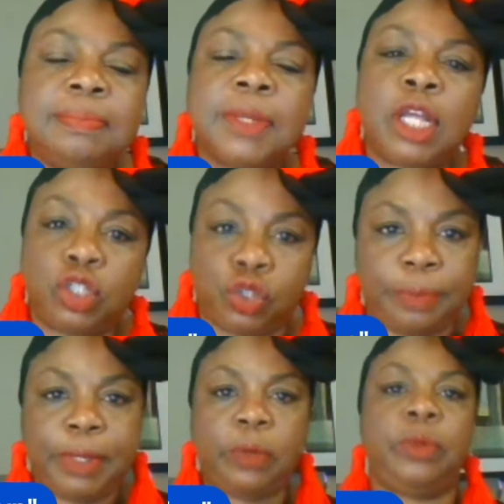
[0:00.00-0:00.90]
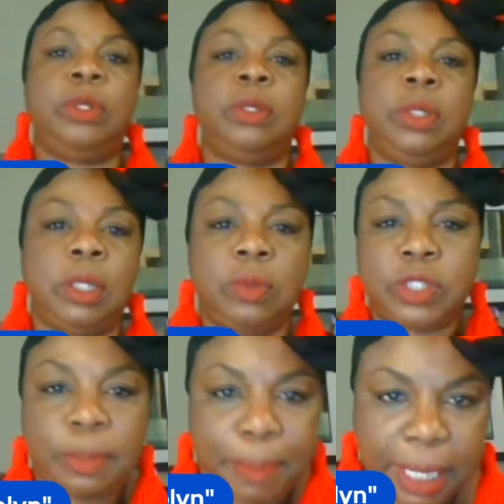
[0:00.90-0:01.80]
contribute you
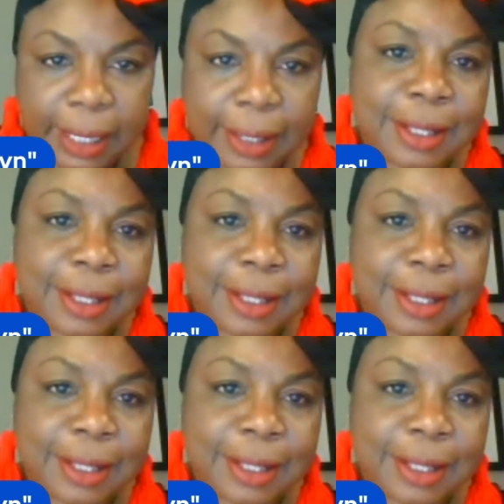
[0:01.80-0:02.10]
to being